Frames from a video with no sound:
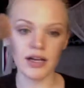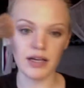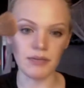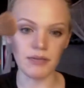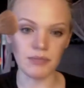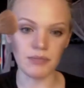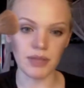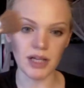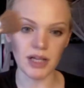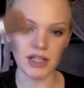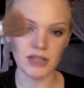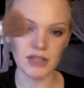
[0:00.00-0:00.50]

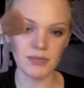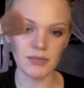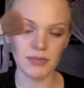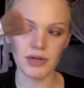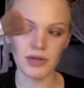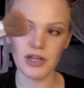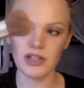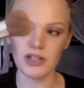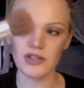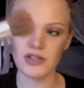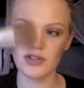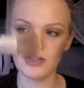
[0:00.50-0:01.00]
blush
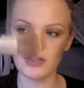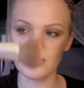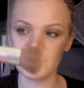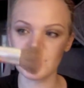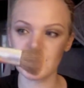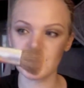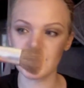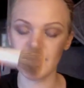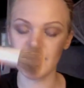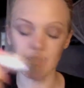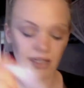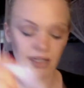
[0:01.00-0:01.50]
brush. This
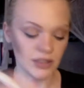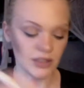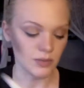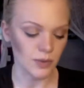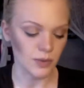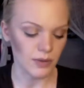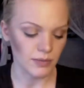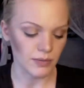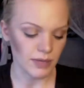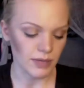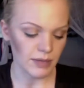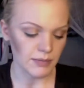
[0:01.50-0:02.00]
again is
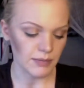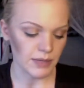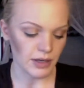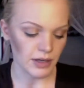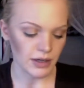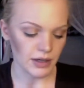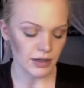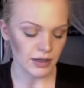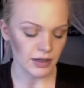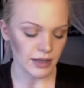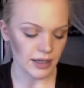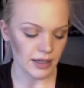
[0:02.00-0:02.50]
one by
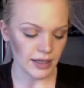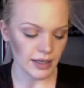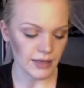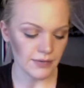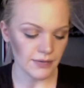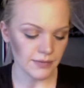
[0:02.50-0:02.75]
Mary Kay.